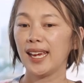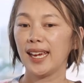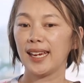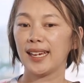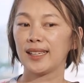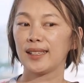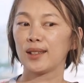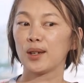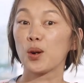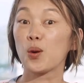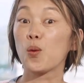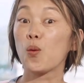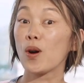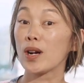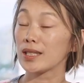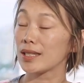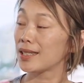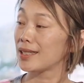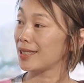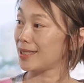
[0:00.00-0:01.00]
And
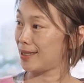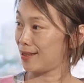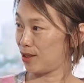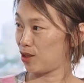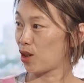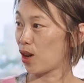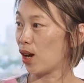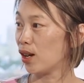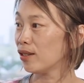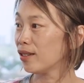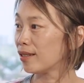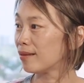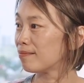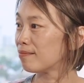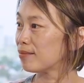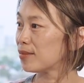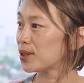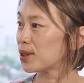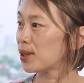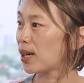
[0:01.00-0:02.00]
once it's done,
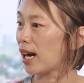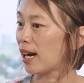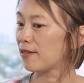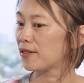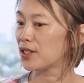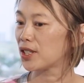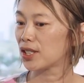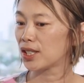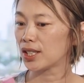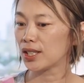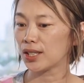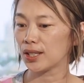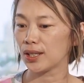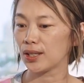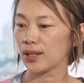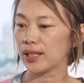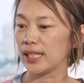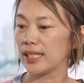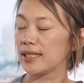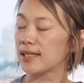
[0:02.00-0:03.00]
so
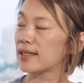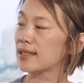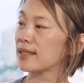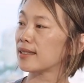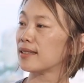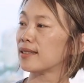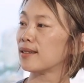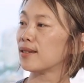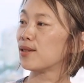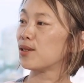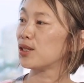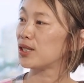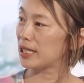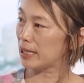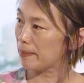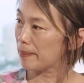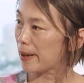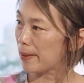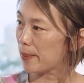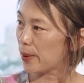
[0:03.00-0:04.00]
after it's the
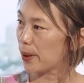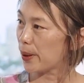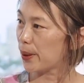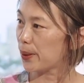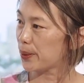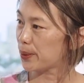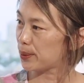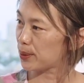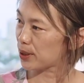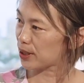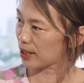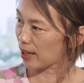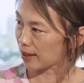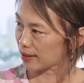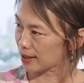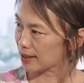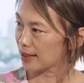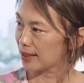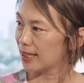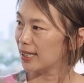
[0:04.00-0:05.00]
team member who
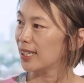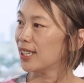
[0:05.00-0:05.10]
starts